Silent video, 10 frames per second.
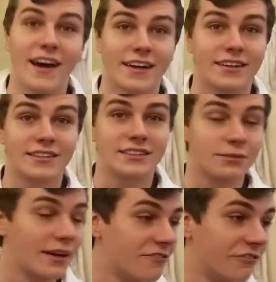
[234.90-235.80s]
back
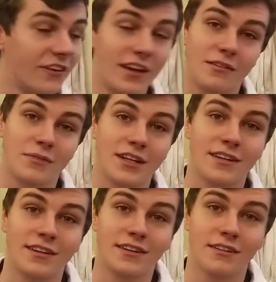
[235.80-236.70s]
to when
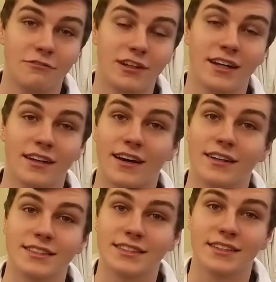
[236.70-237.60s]
Fermi
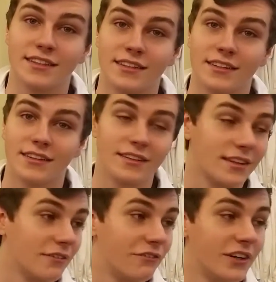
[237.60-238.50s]
realised
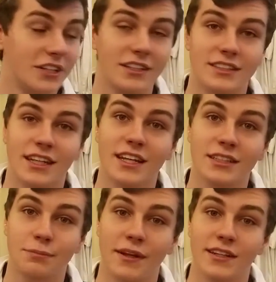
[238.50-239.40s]
that fission
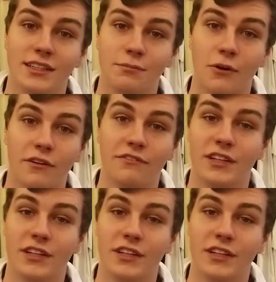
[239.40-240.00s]
takes place more